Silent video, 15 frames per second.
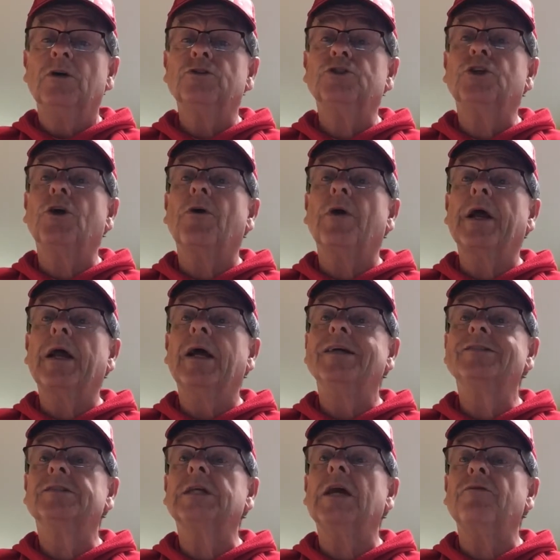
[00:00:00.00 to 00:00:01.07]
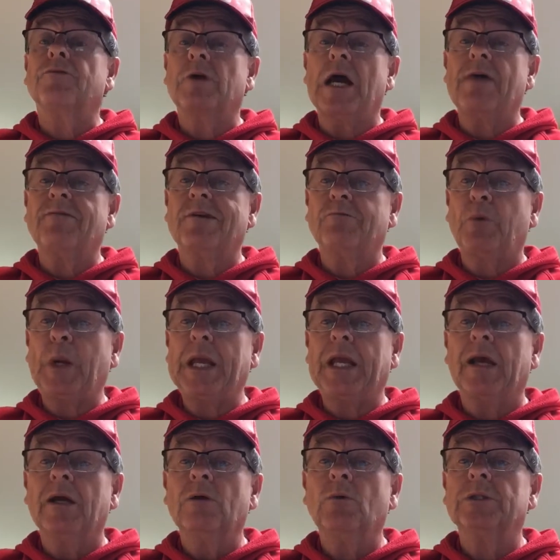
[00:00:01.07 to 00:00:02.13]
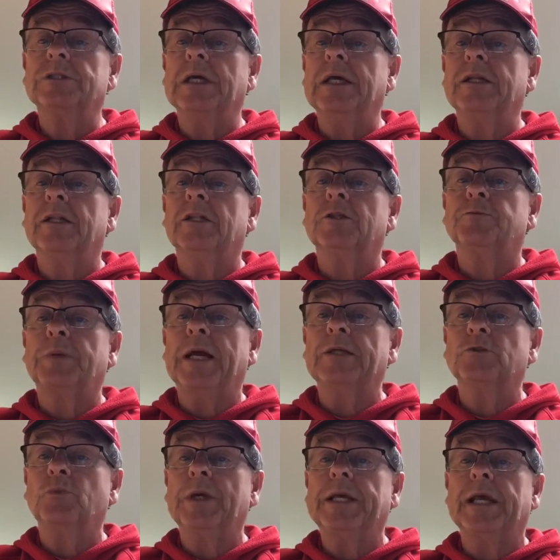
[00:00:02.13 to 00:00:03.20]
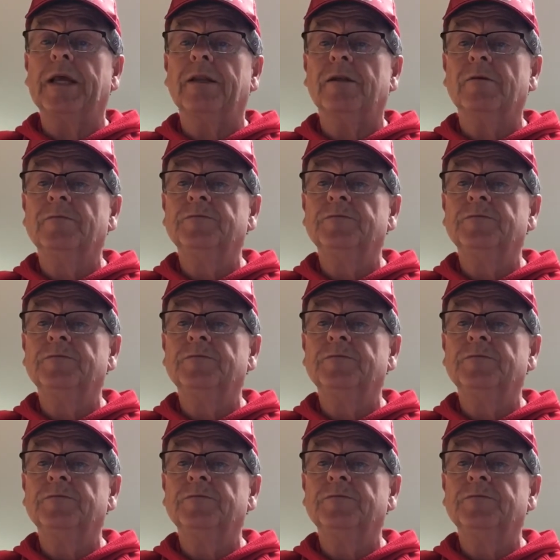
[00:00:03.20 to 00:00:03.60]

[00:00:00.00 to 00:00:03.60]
during Safe Driving Week, which ended this past weekend.